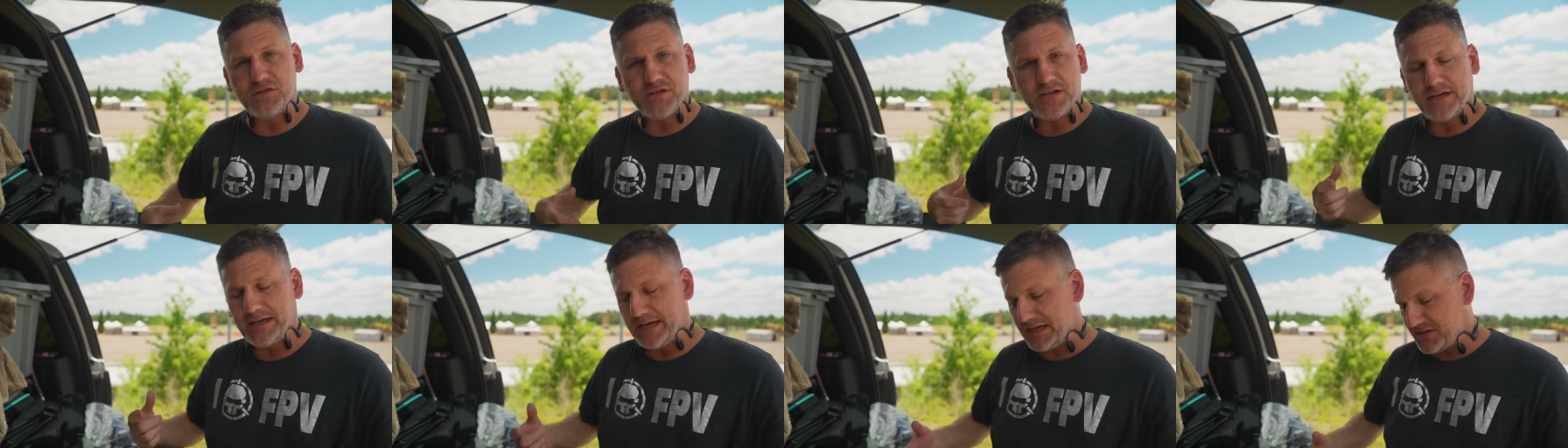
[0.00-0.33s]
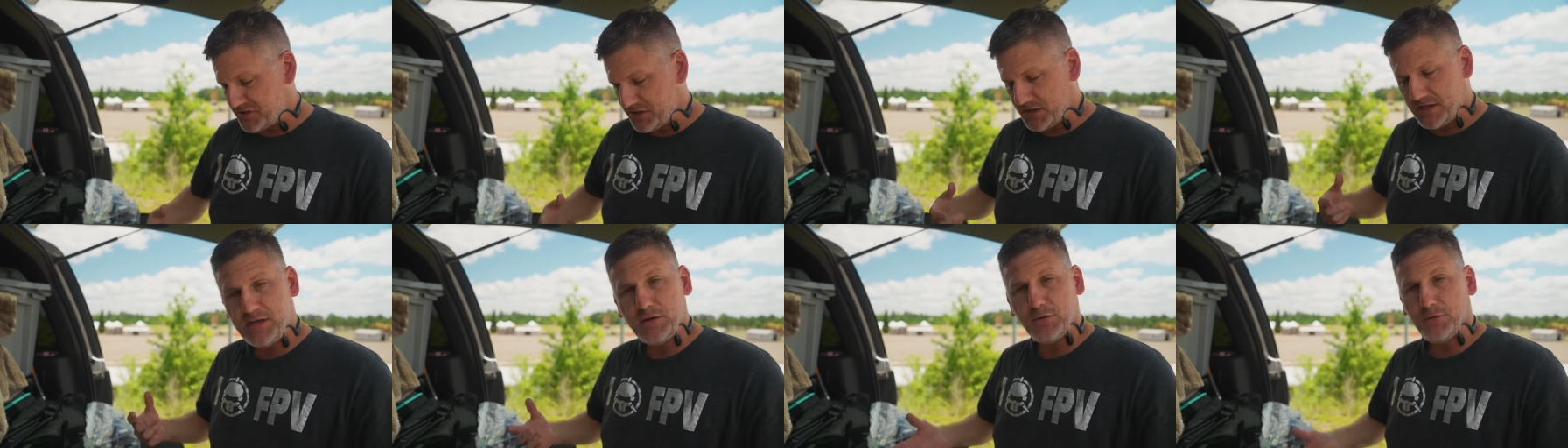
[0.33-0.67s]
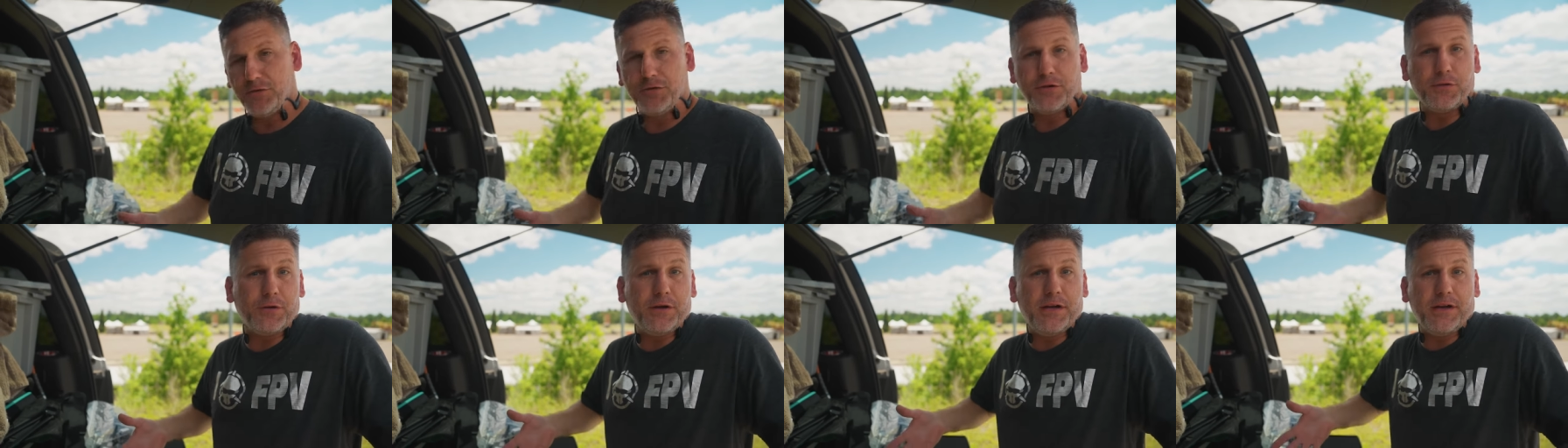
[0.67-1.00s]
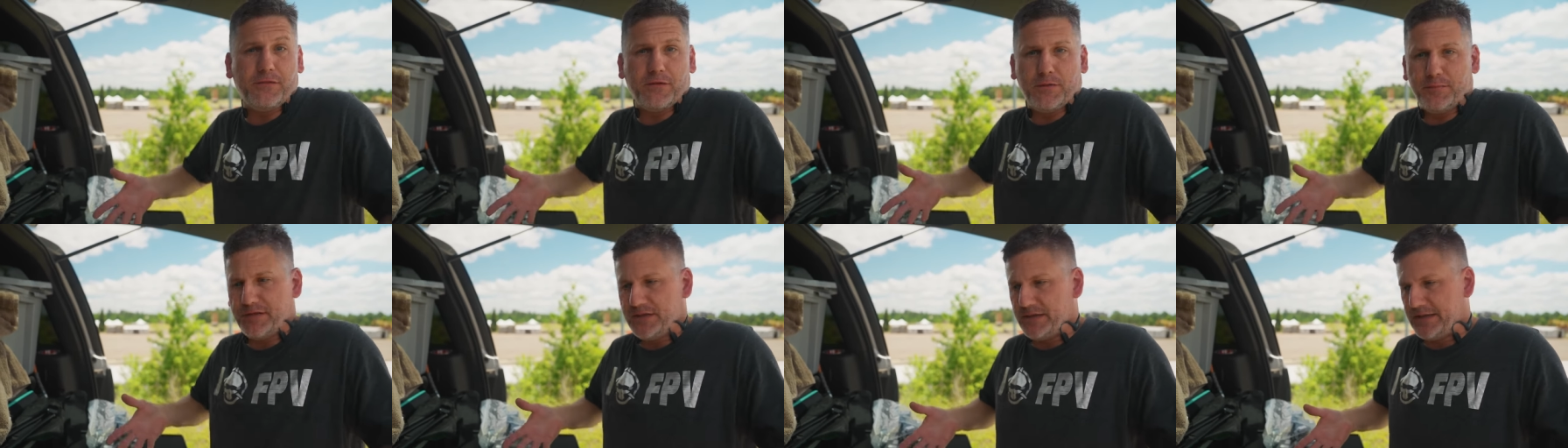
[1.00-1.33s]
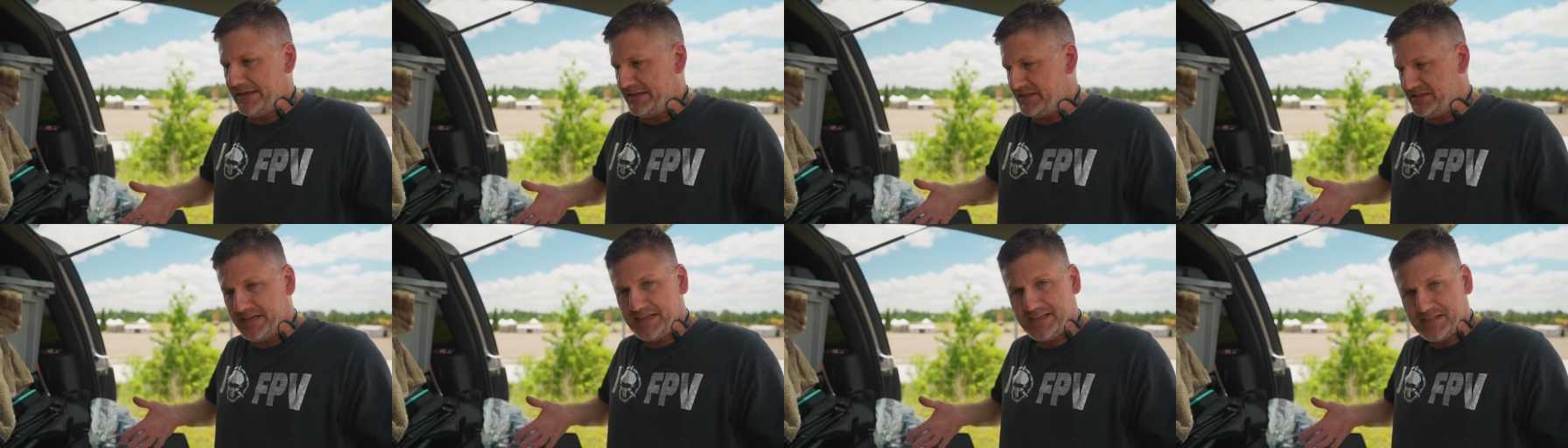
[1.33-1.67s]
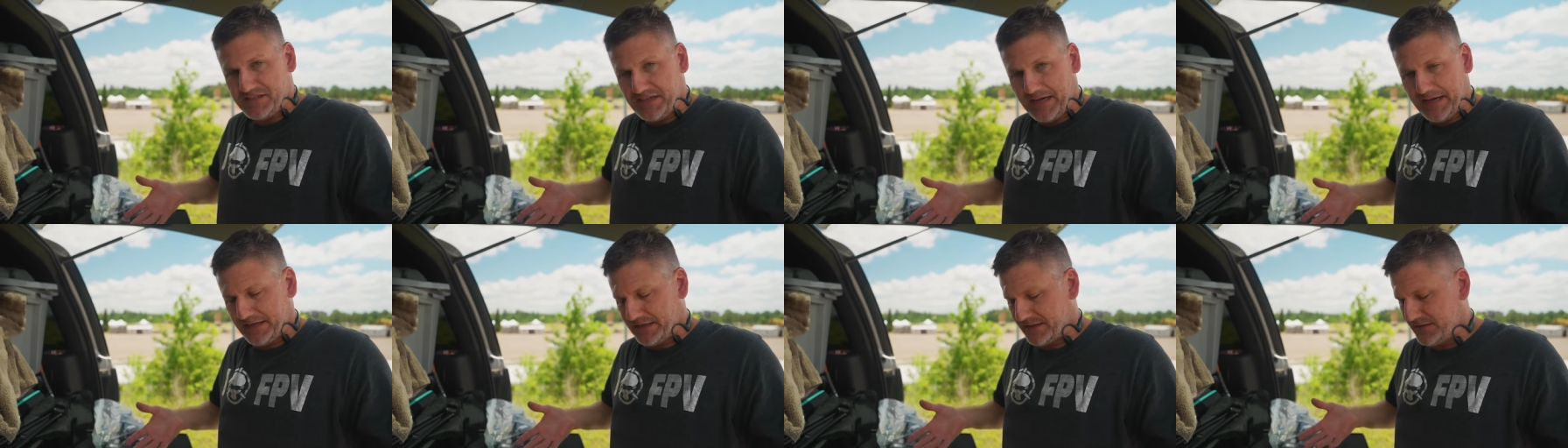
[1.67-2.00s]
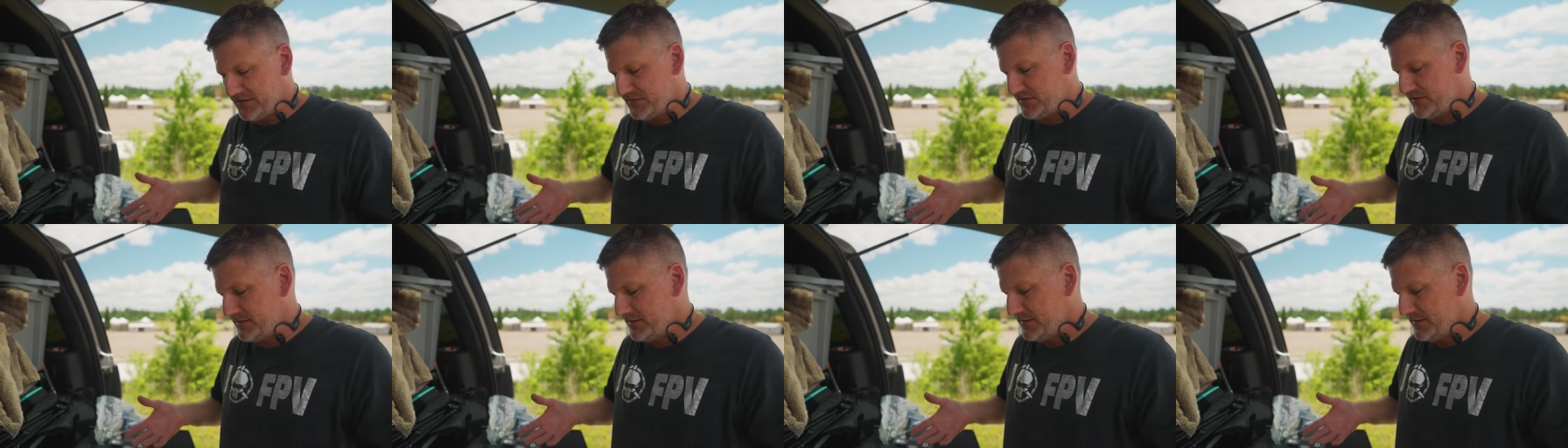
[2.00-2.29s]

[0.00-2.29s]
and it actually killed three of them in like ten seconds.